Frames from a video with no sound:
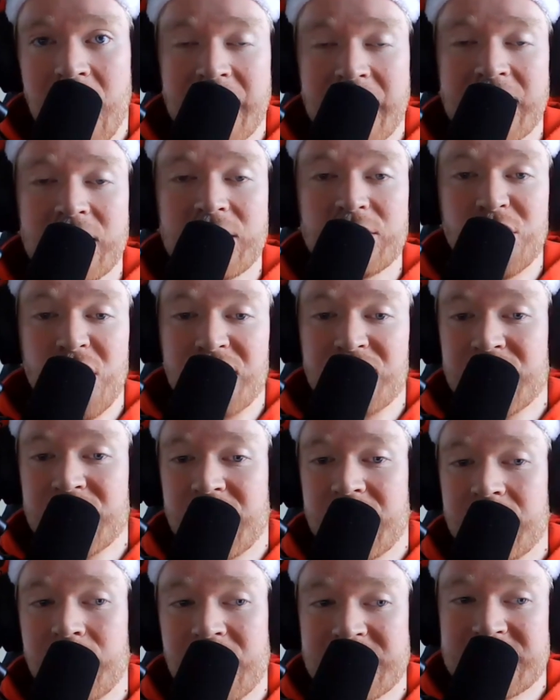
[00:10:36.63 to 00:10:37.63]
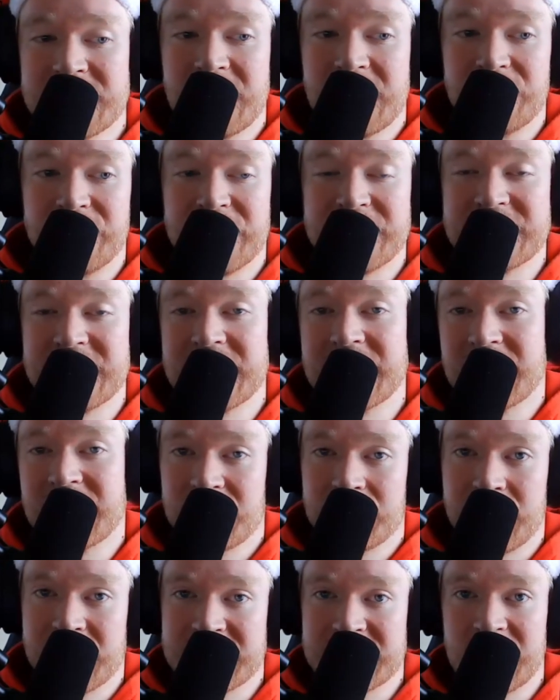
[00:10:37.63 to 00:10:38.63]
I can do everything myself and take care
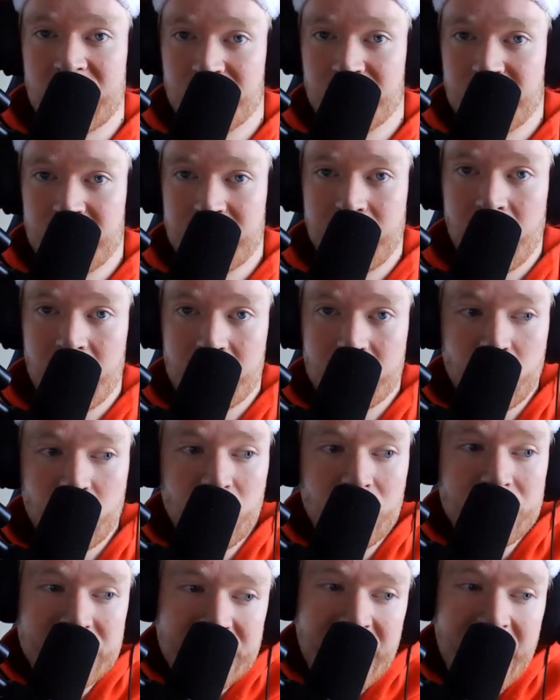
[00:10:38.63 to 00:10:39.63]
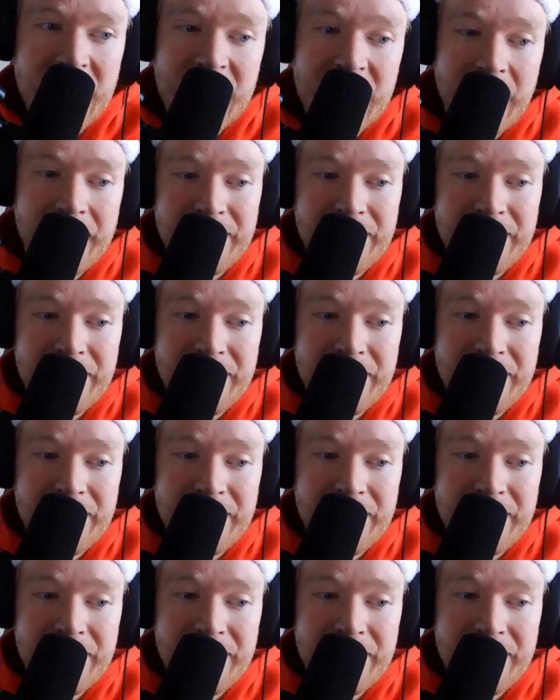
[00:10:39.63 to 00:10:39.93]
of myself in the modern world today.